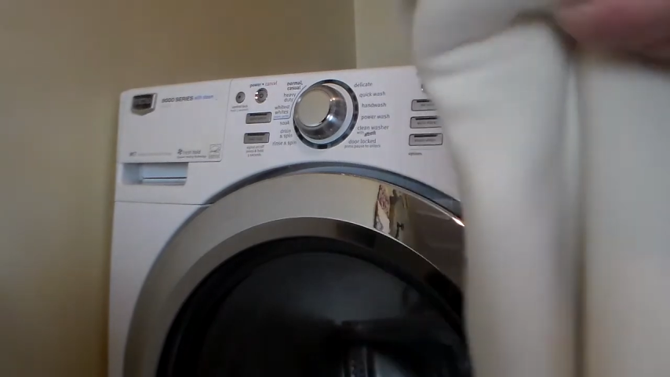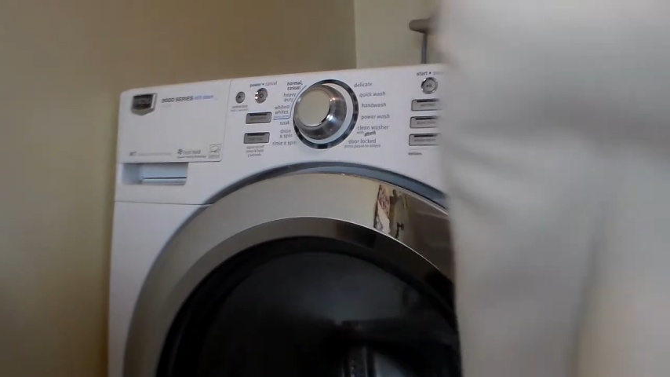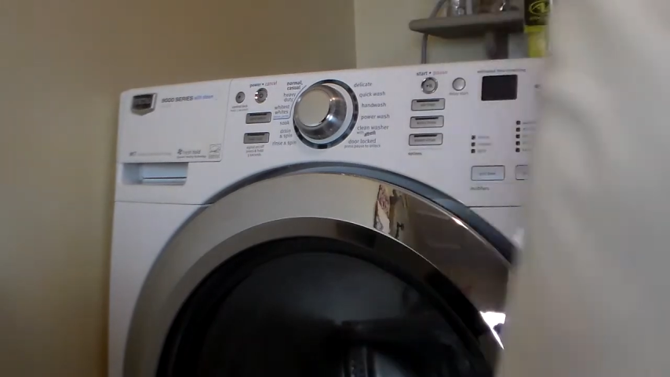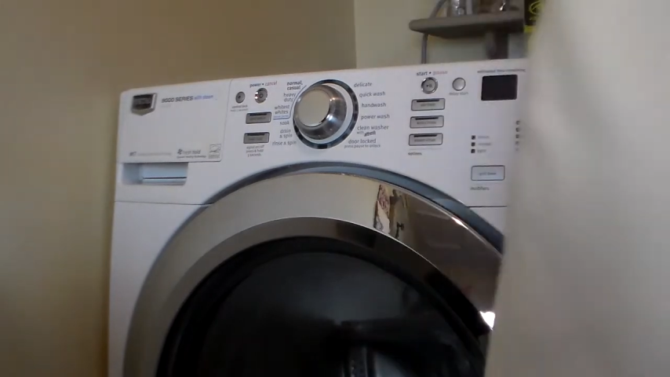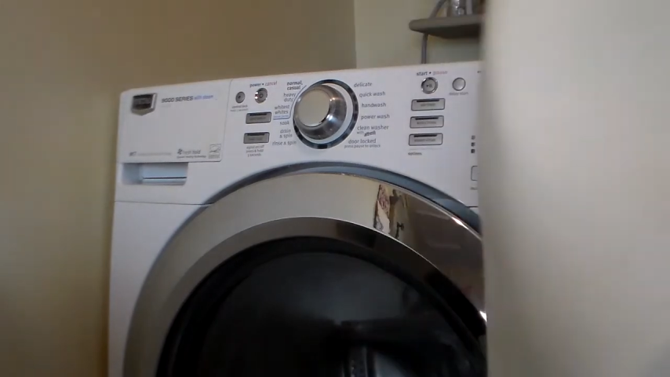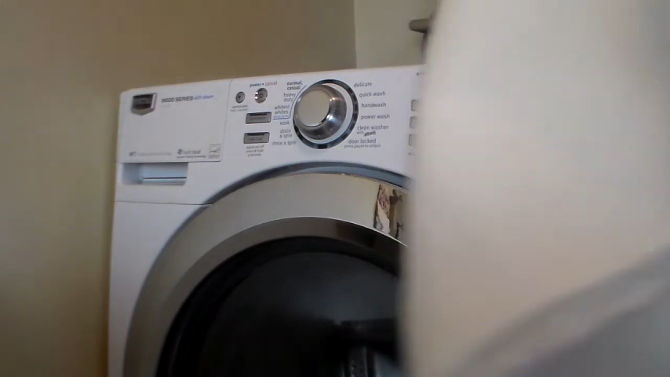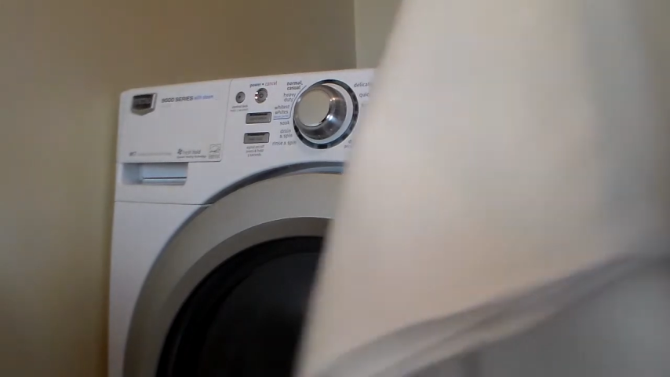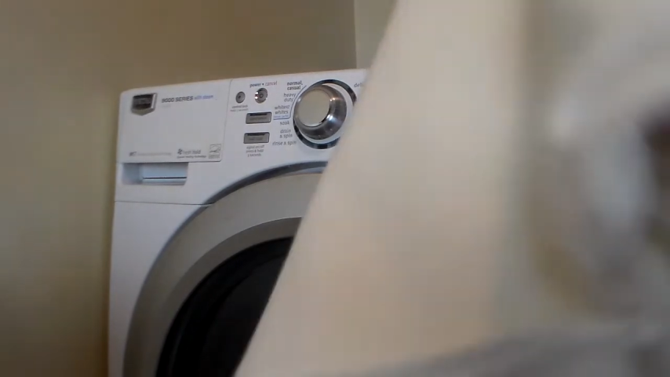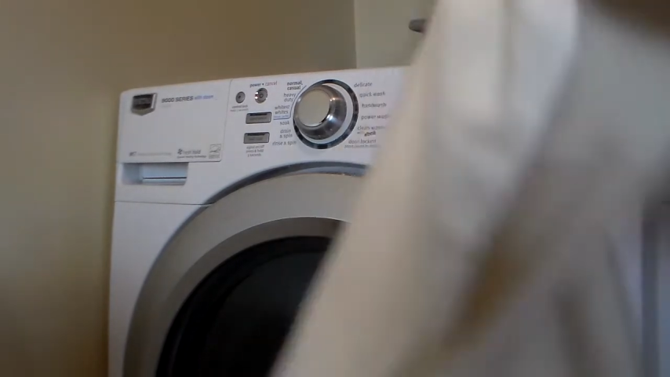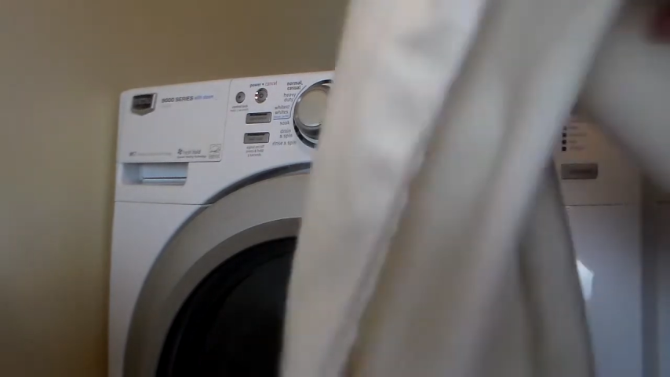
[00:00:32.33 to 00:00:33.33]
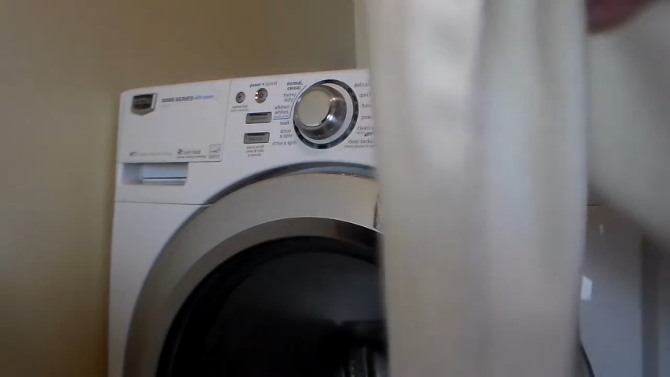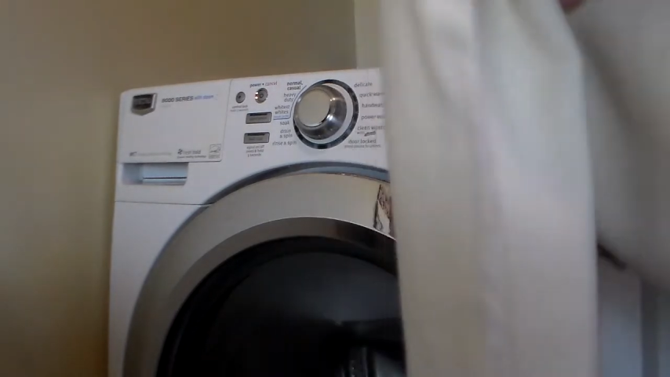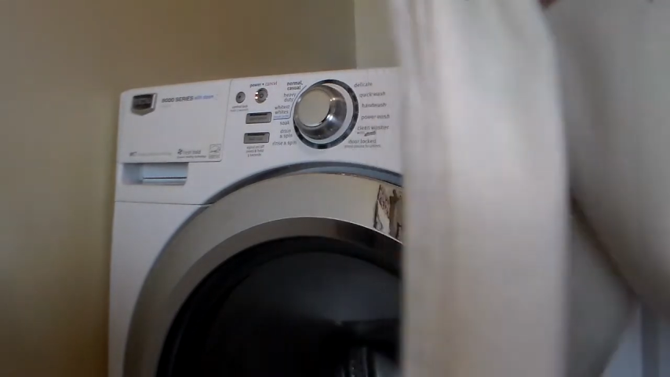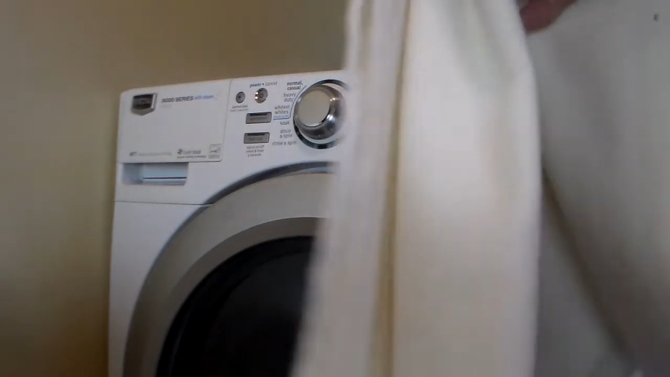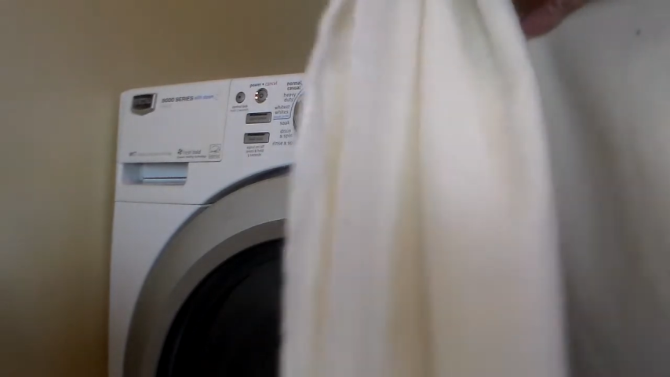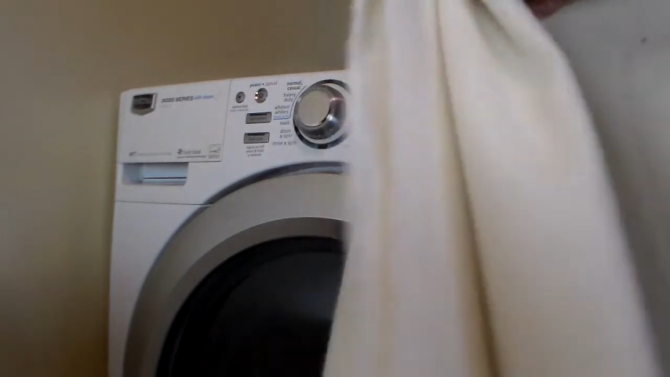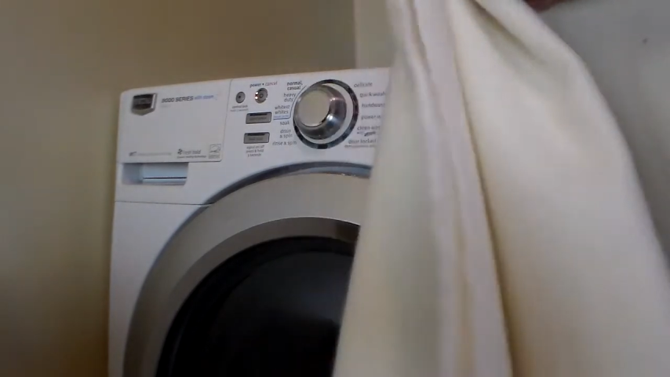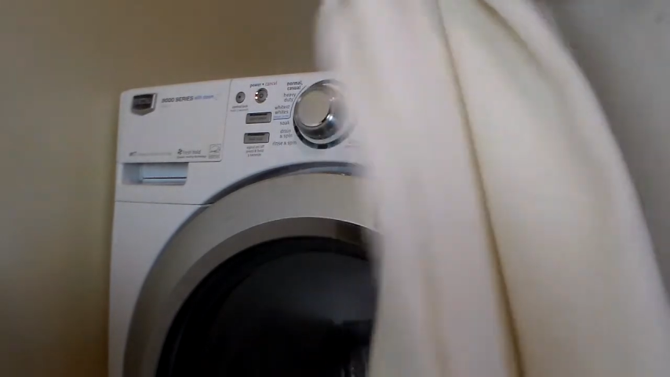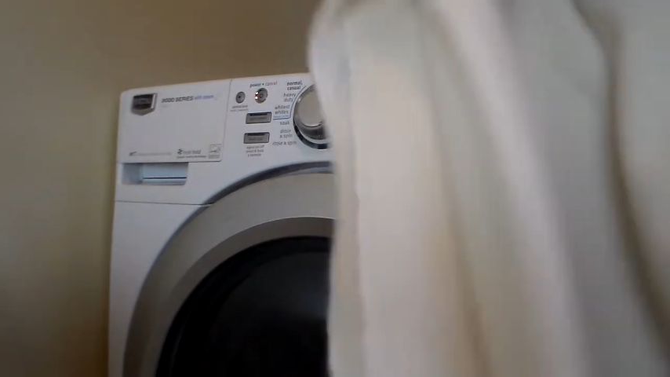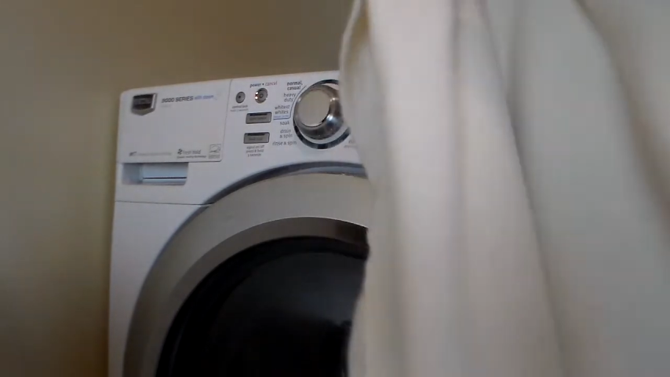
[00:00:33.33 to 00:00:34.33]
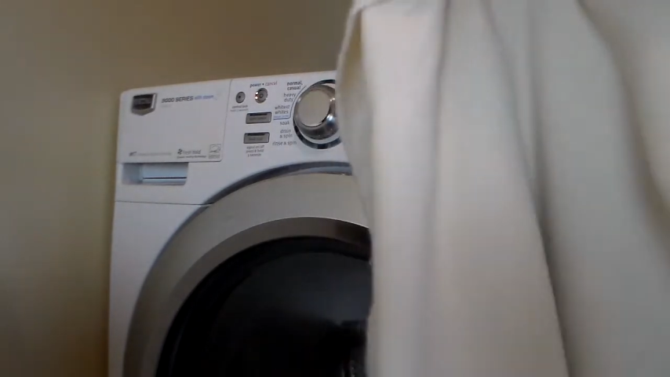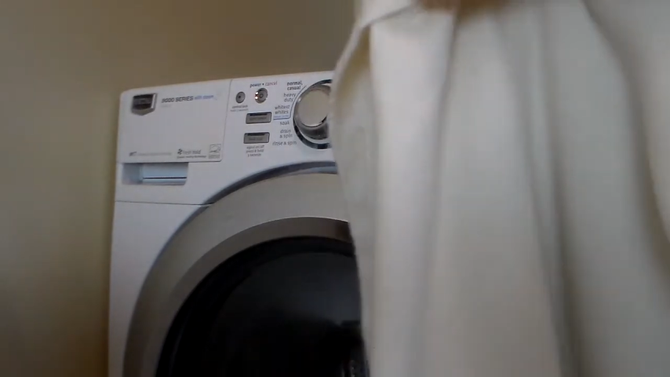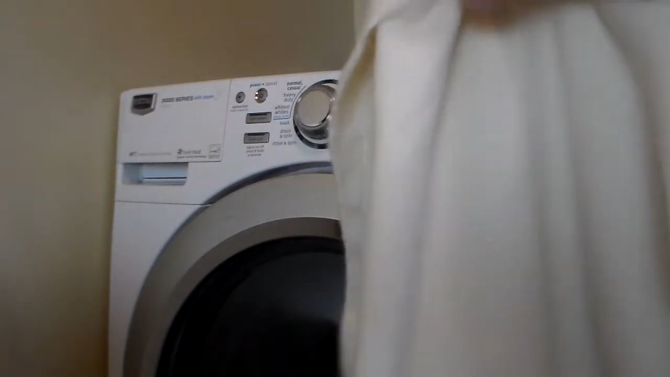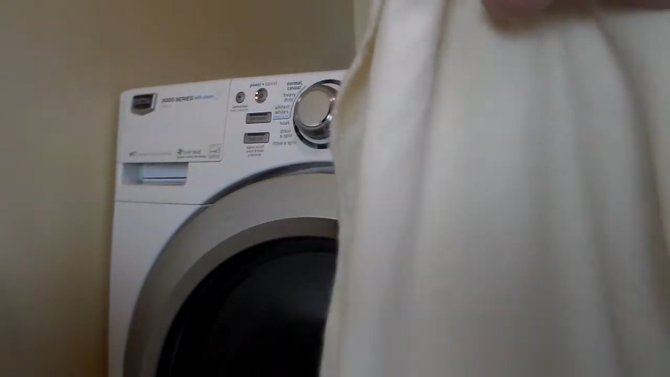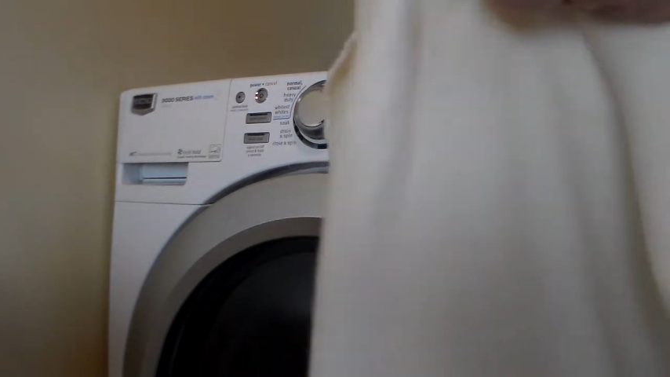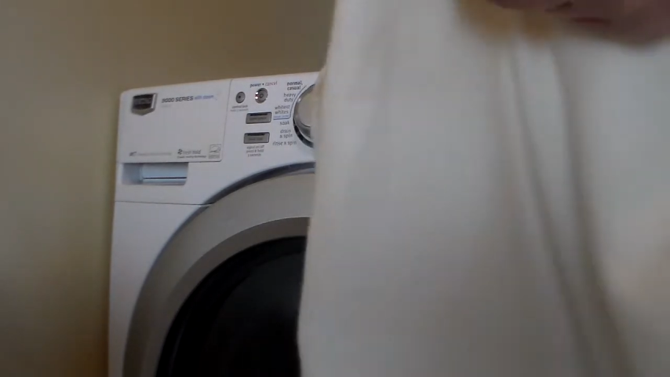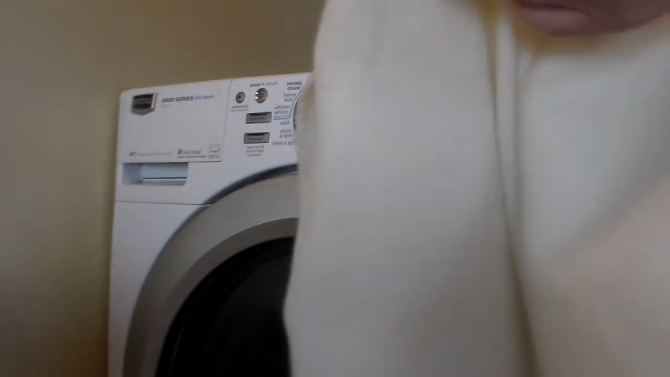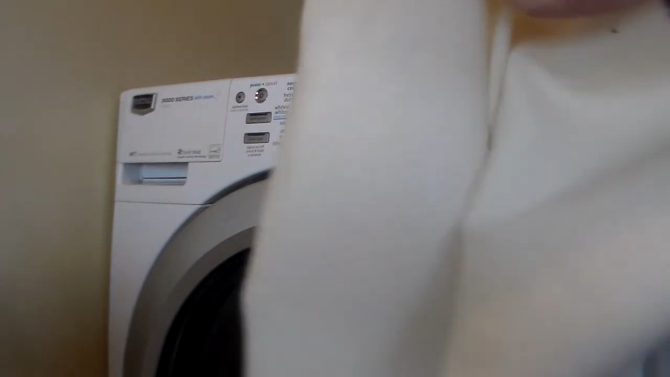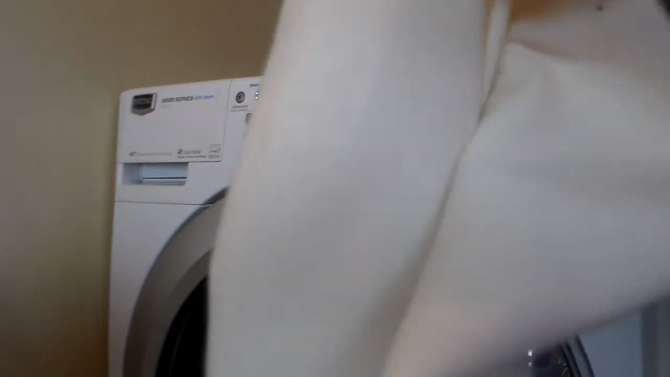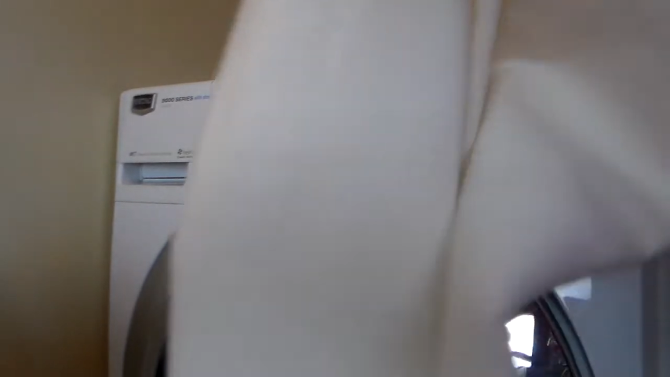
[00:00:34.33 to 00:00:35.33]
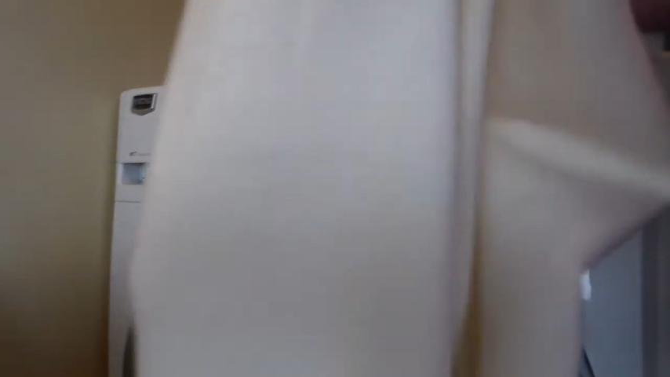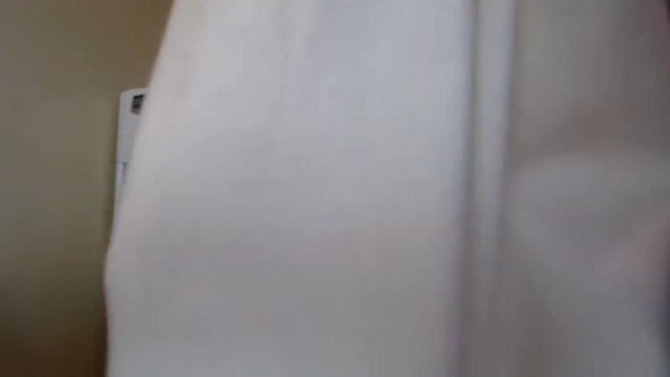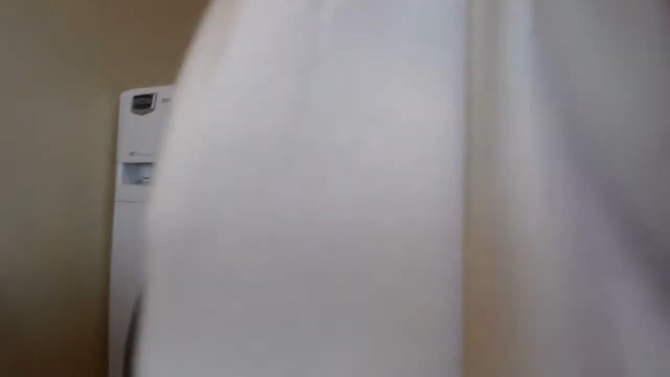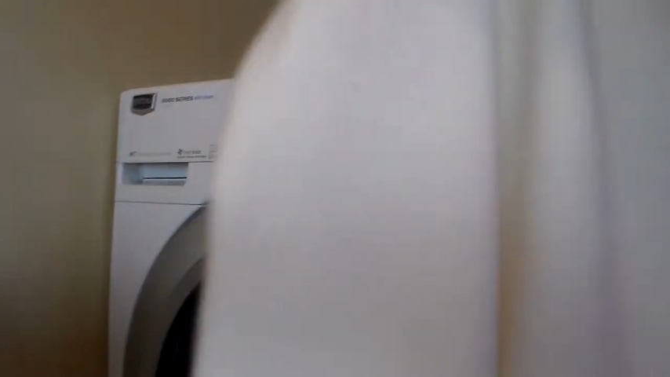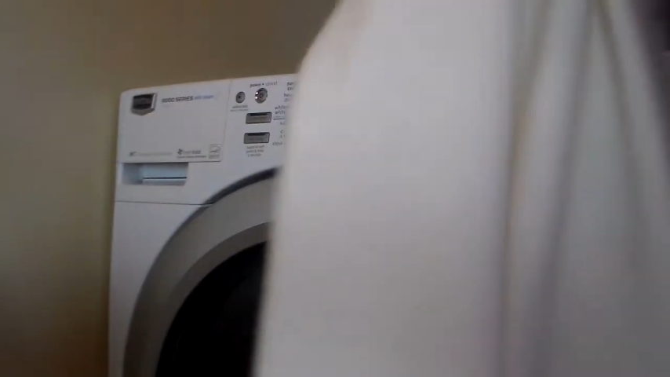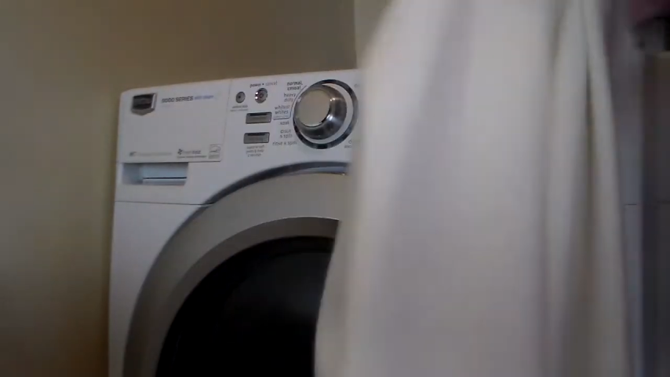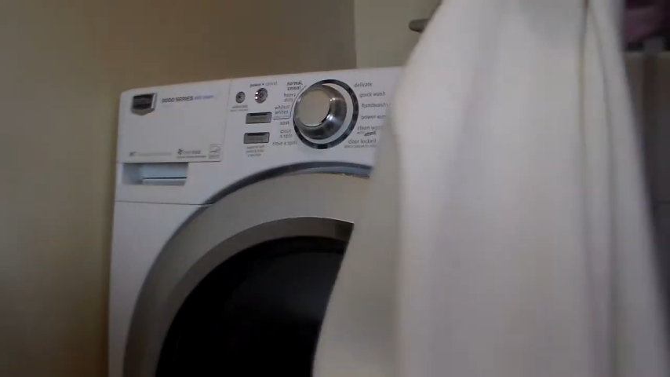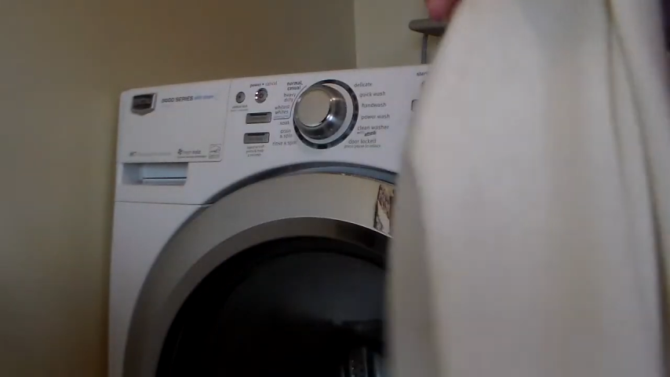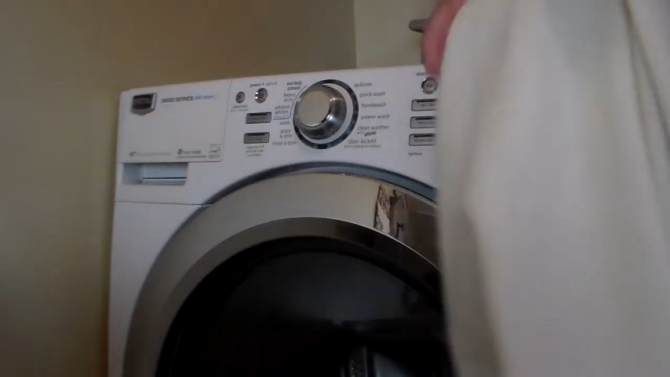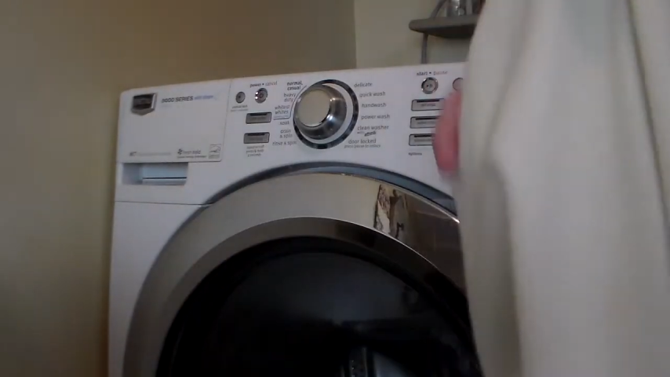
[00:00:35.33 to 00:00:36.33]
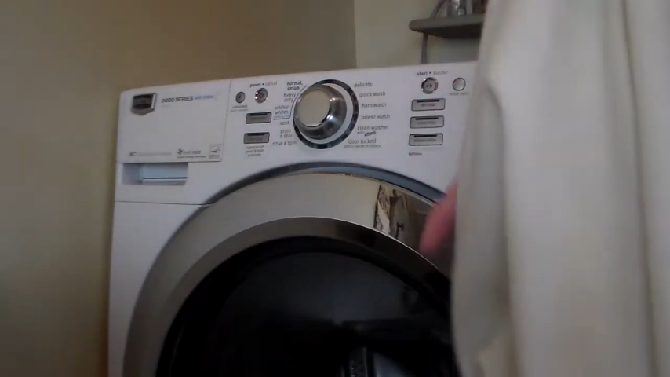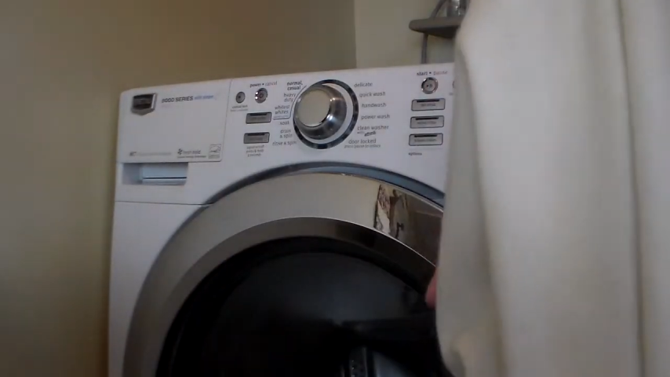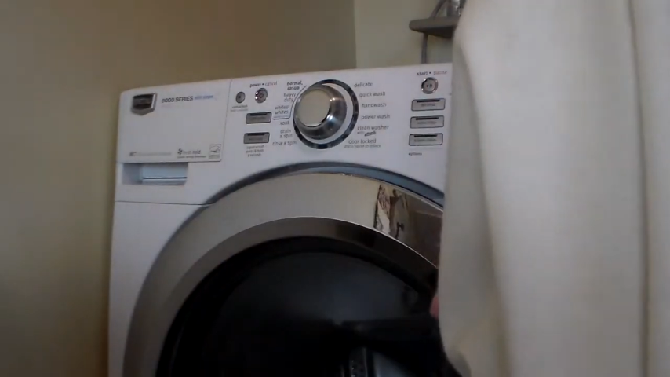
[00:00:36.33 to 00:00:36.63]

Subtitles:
Nobody's mouth can be seen.